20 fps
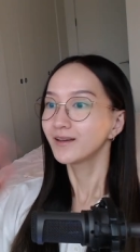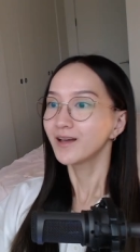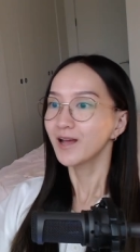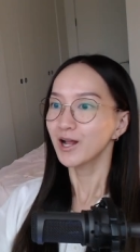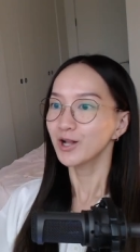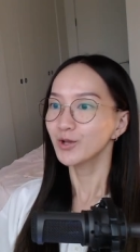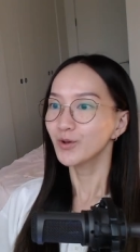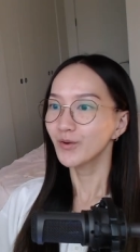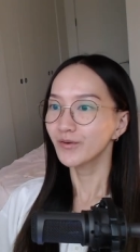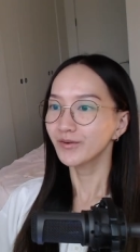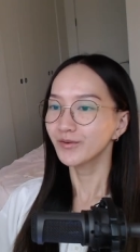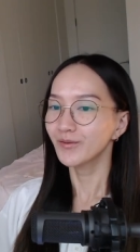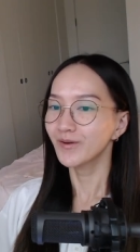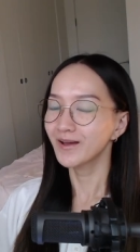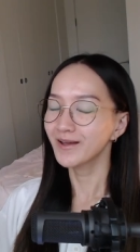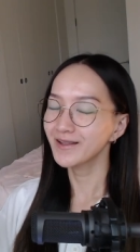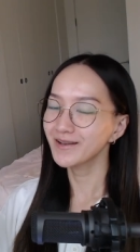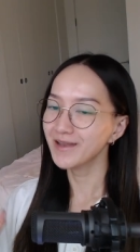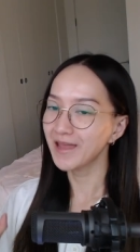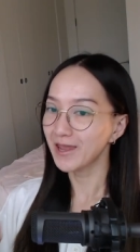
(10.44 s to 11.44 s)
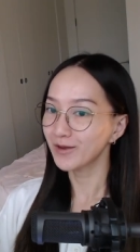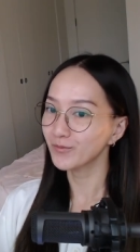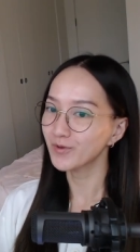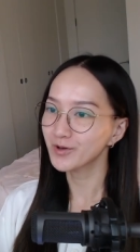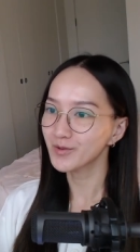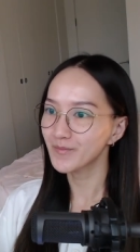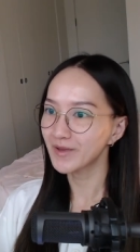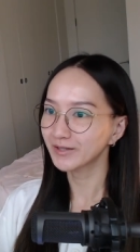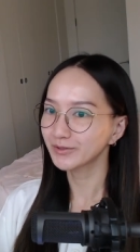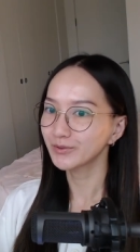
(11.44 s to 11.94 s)
Hello everyone, and welcome
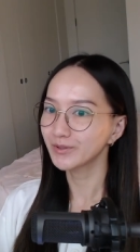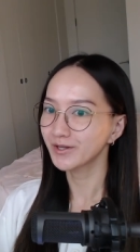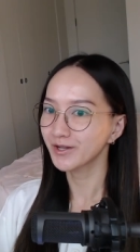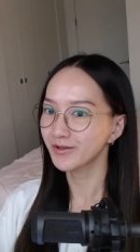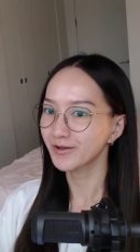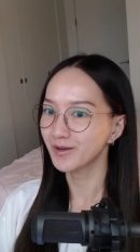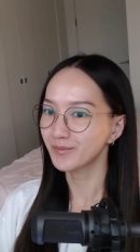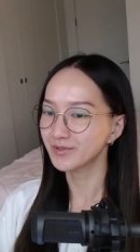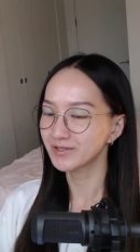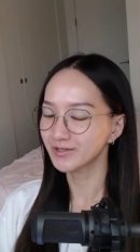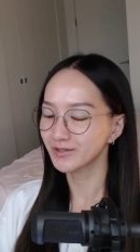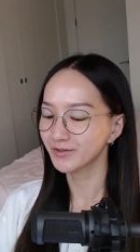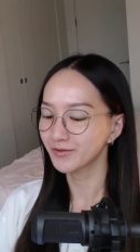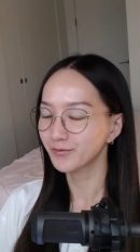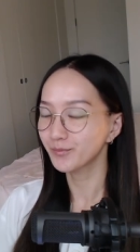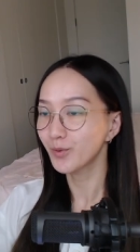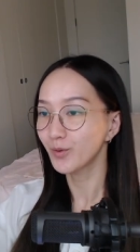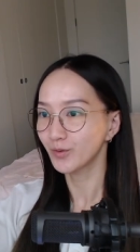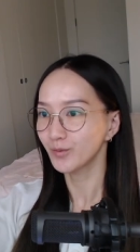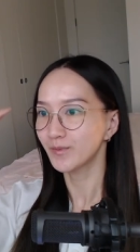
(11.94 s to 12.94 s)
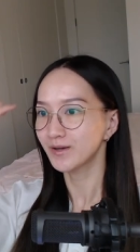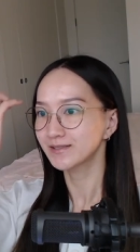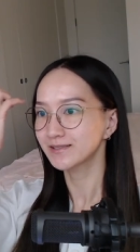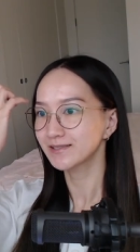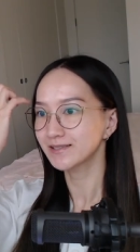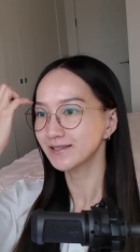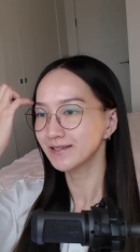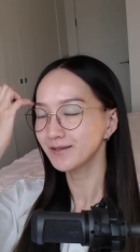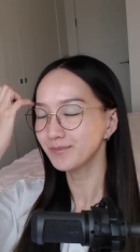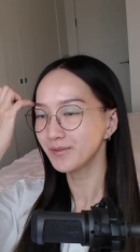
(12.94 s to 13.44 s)
back to another episode of Pokemon
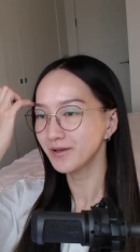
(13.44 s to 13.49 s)
Sleep.